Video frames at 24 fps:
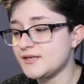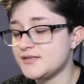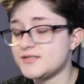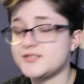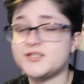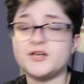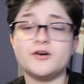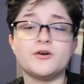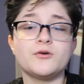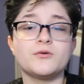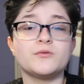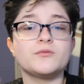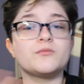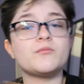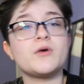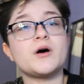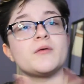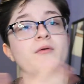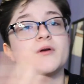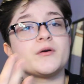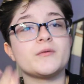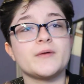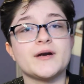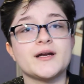So
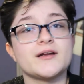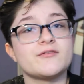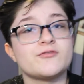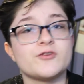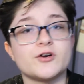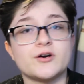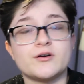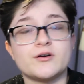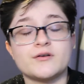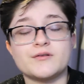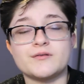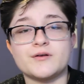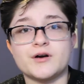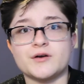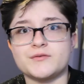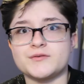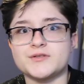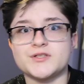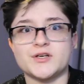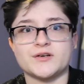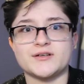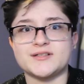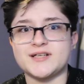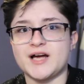while we were waiting for our
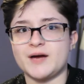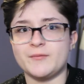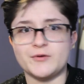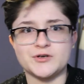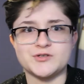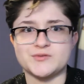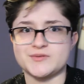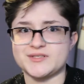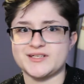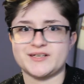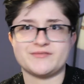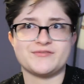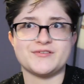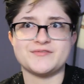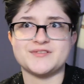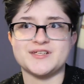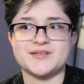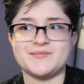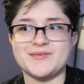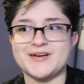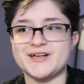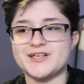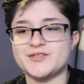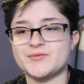return time, which was like
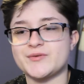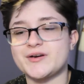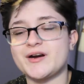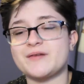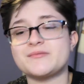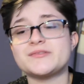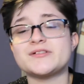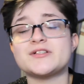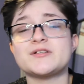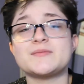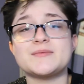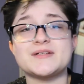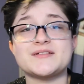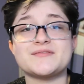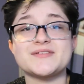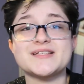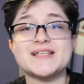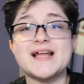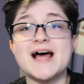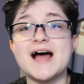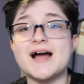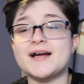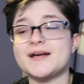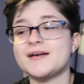15 minutes, we grabbed a little bit of a
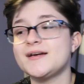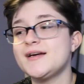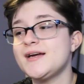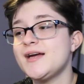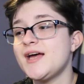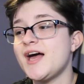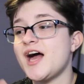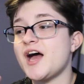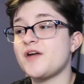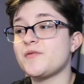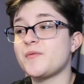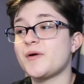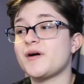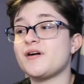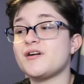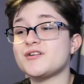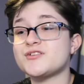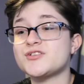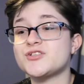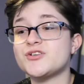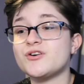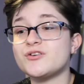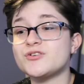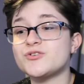snack and we went
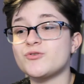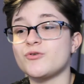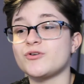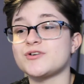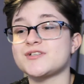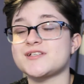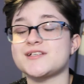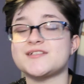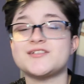on Star Tours.